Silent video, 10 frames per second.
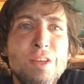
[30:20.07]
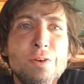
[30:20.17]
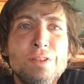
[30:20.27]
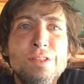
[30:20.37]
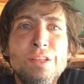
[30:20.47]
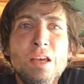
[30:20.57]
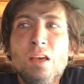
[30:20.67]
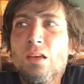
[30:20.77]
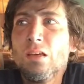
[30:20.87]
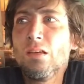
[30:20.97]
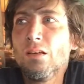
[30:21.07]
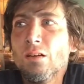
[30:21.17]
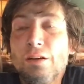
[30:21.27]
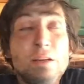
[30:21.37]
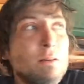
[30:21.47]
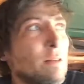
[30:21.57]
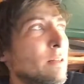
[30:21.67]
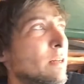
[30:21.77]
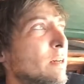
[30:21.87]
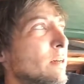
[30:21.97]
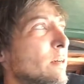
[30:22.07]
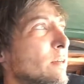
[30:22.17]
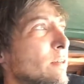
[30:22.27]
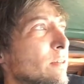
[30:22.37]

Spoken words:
USDA, you know, here in the